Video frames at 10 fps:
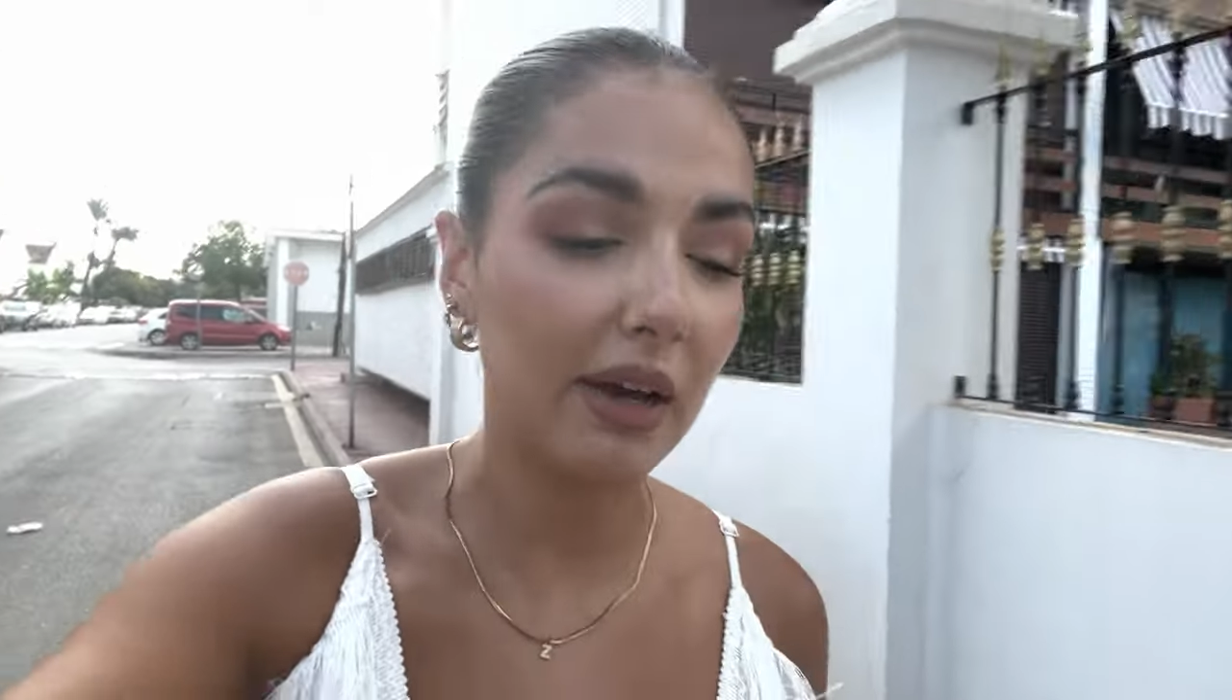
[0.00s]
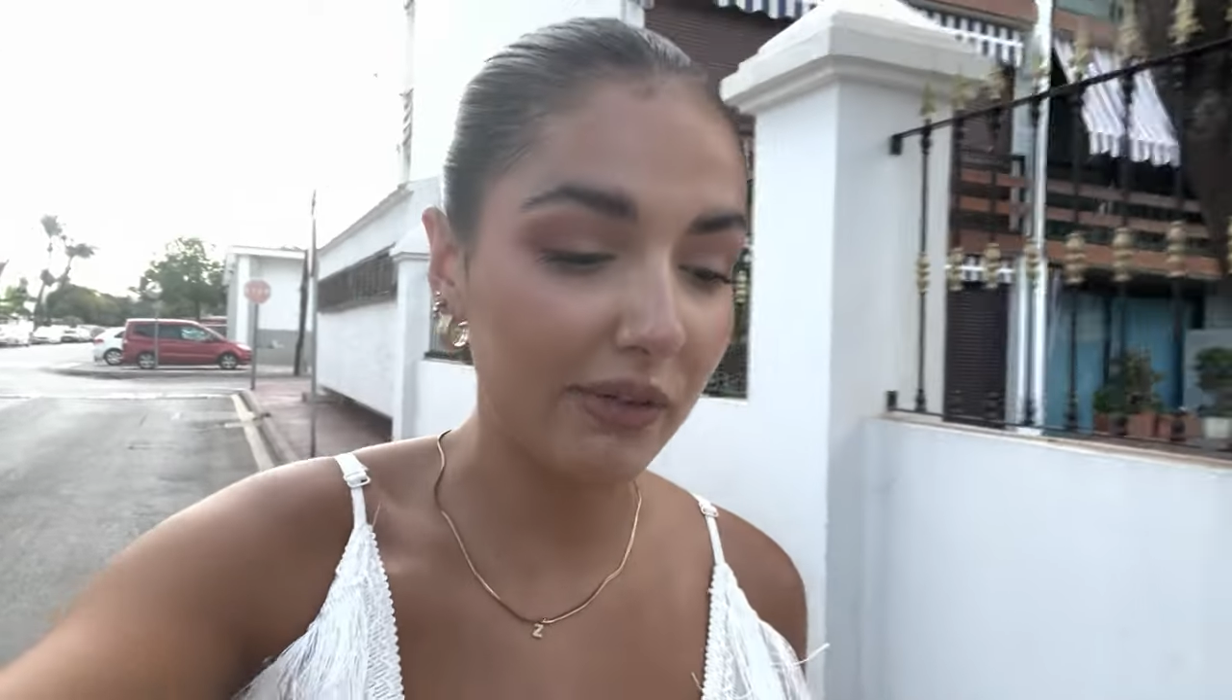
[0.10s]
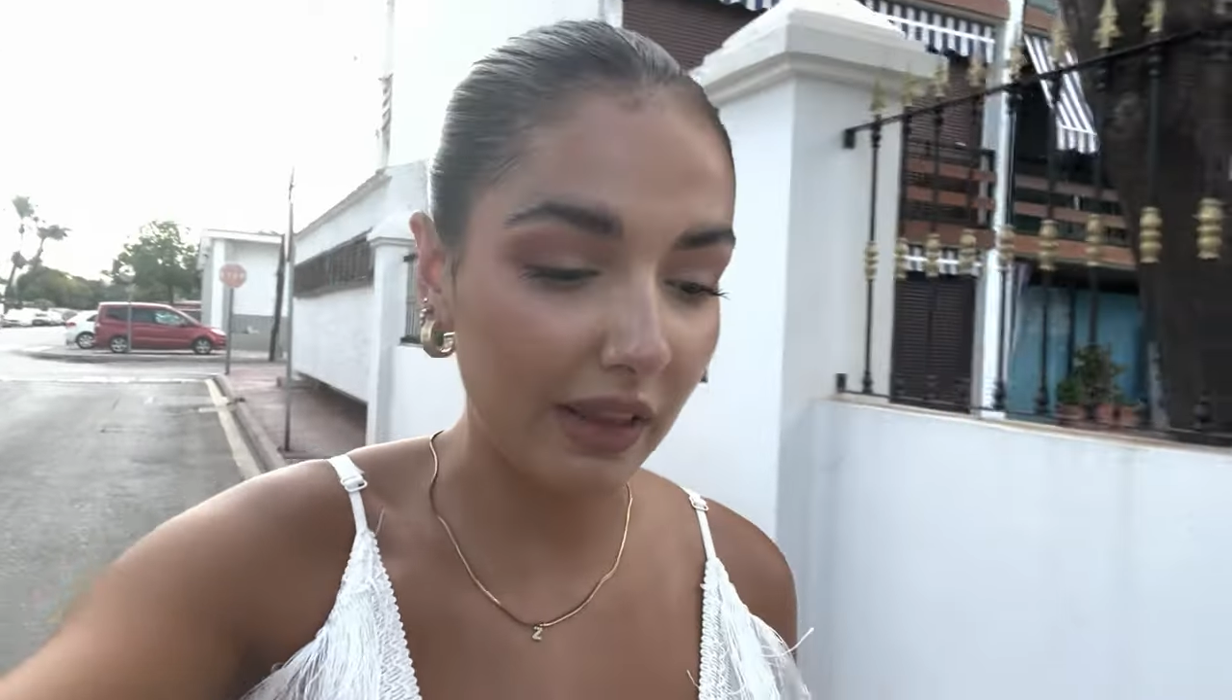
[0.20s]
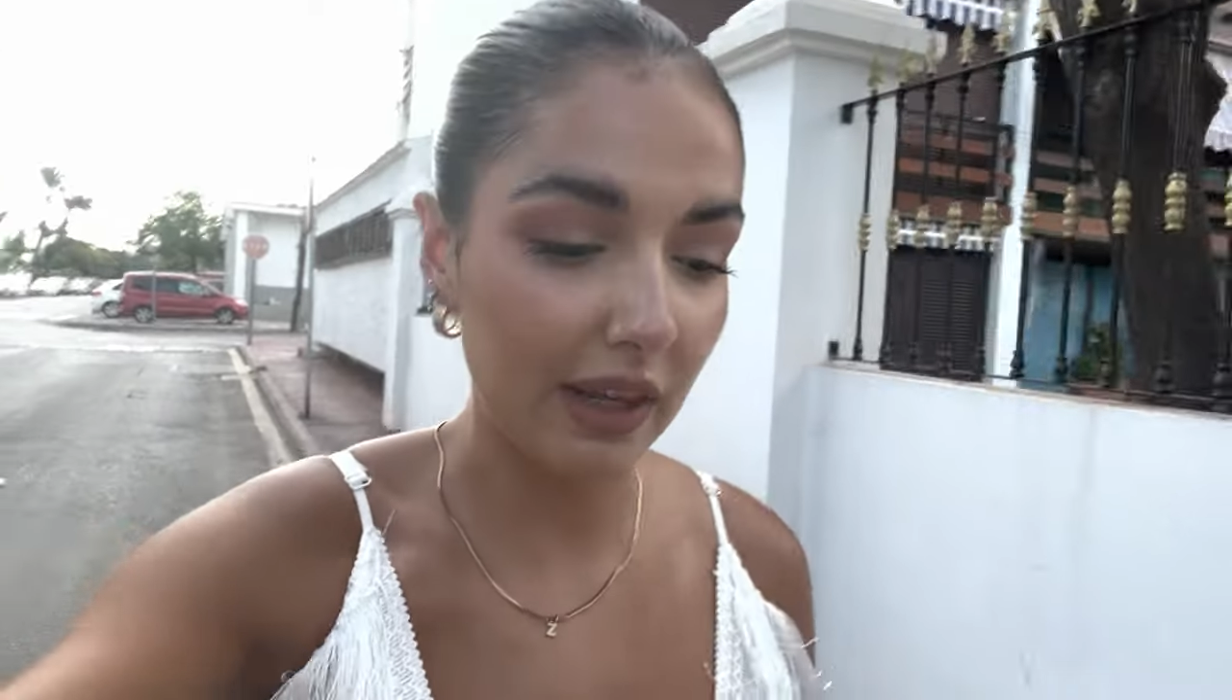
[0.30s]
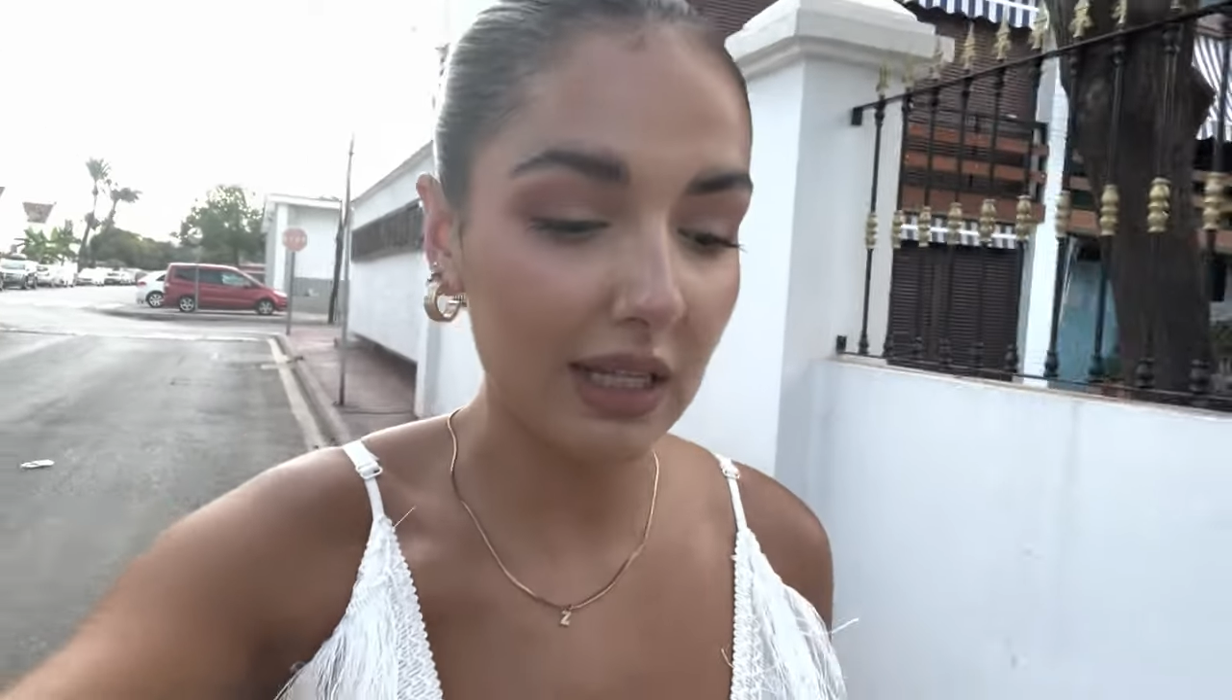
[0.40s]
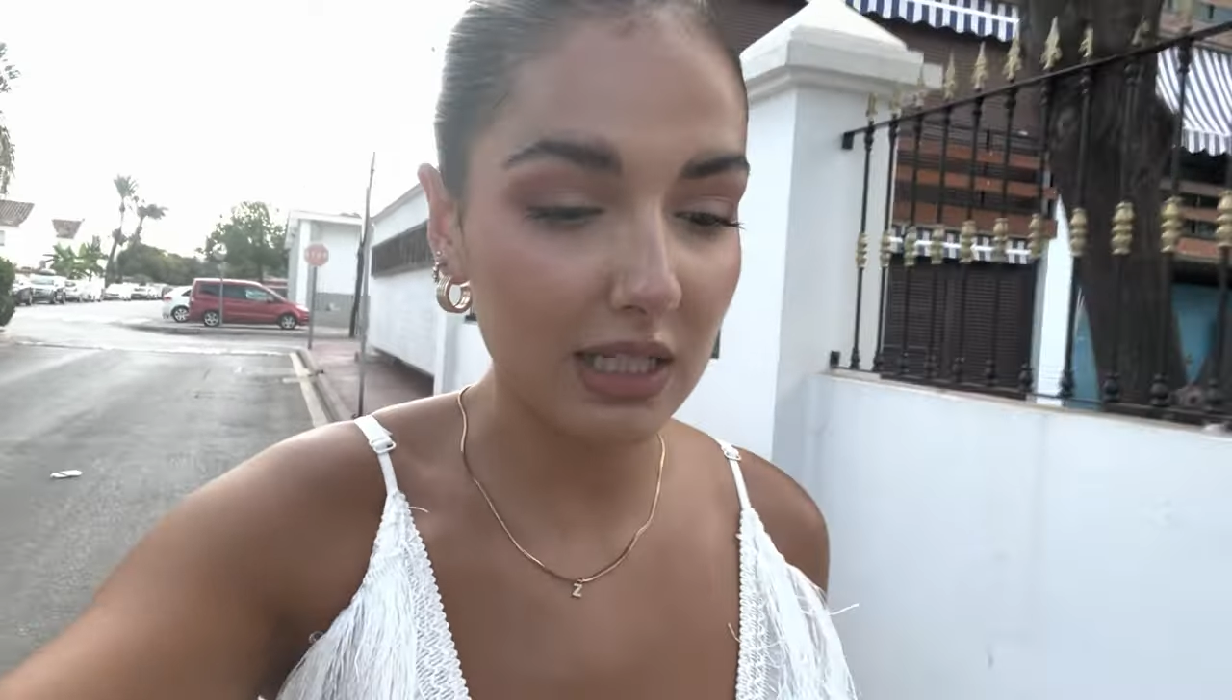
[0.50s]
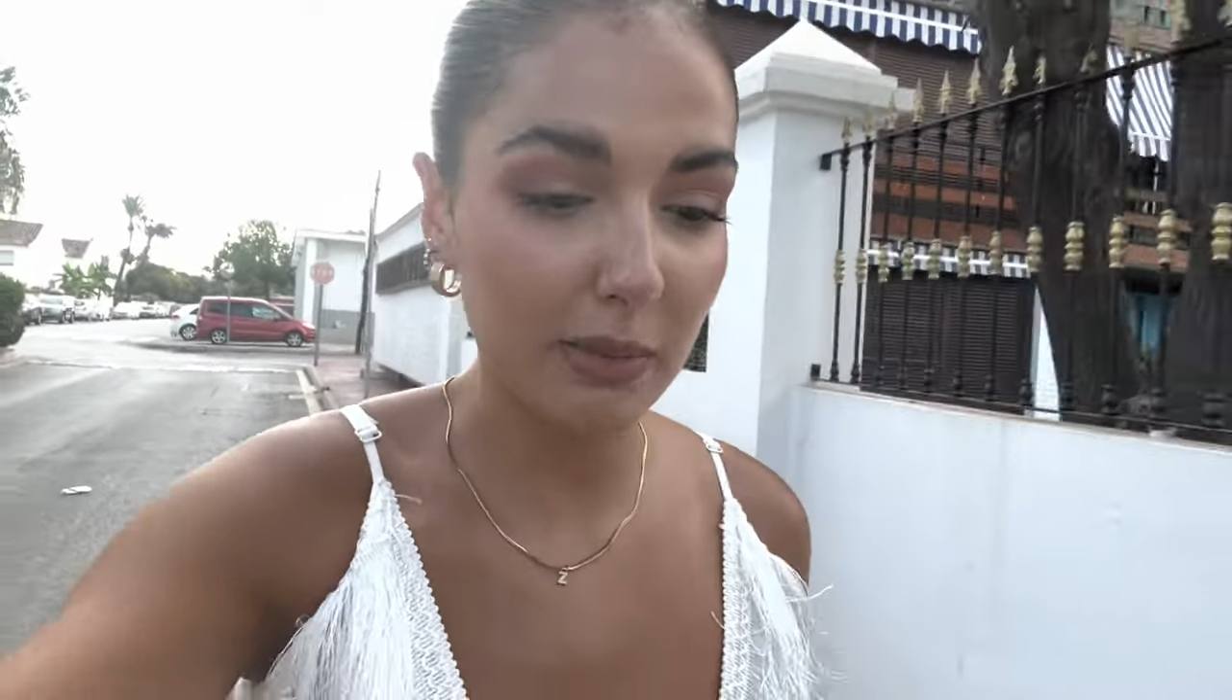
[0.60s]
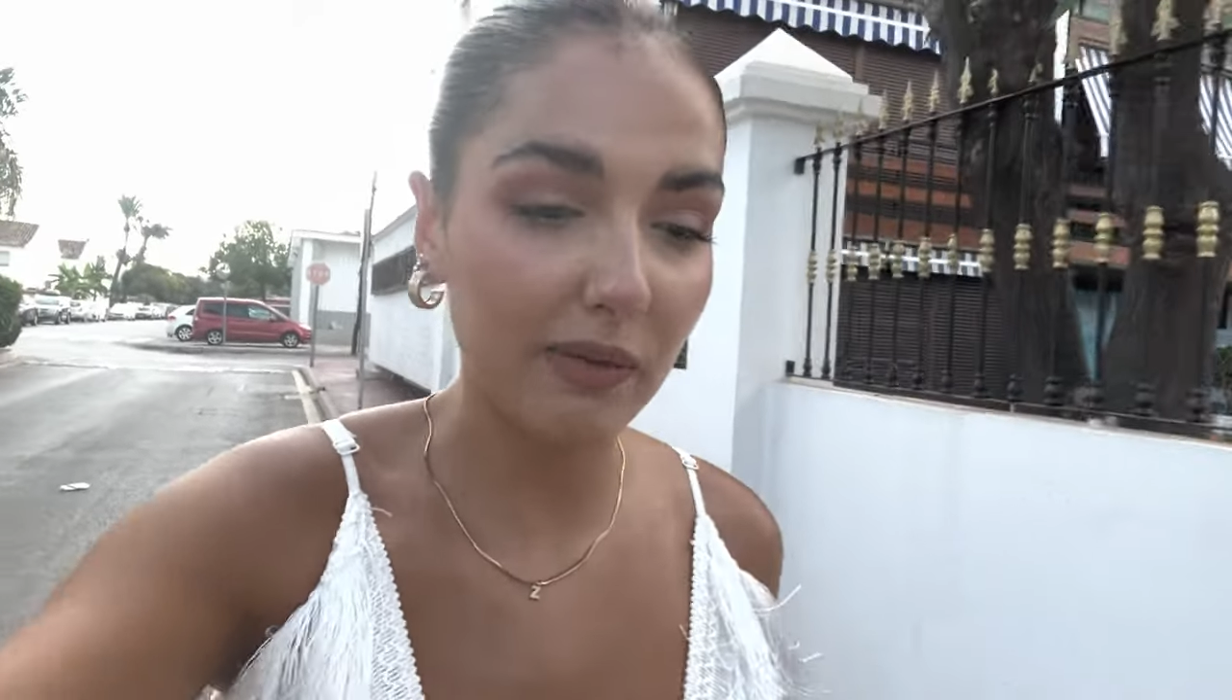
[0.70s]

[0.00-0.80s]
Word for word: I feel like the last time I